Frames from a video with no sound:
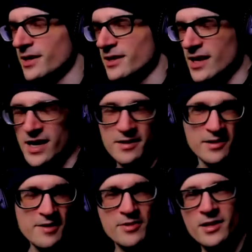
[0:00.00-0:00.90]
And hey,
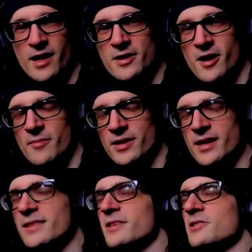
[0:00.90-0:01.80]
leave a like, comment,
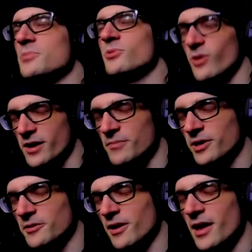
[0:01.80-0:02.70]
hit that subscribe
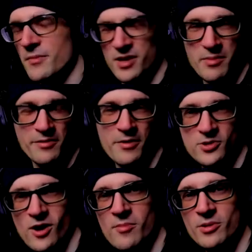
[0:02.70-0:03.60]
button, become a
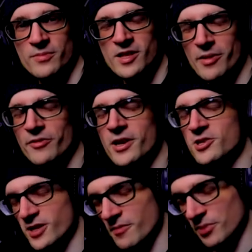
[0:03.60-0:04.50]
subscriber, hit the
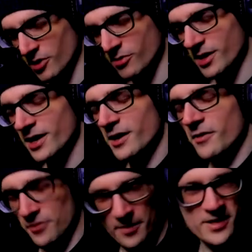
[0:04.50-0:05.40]
notification down below
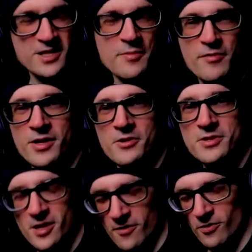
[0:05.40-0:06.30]
for updates on my videos.
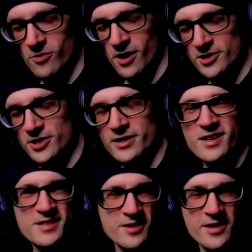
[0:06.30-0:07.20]
Thank you for watching,
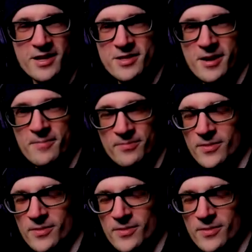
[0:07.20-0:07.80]
and until the next time.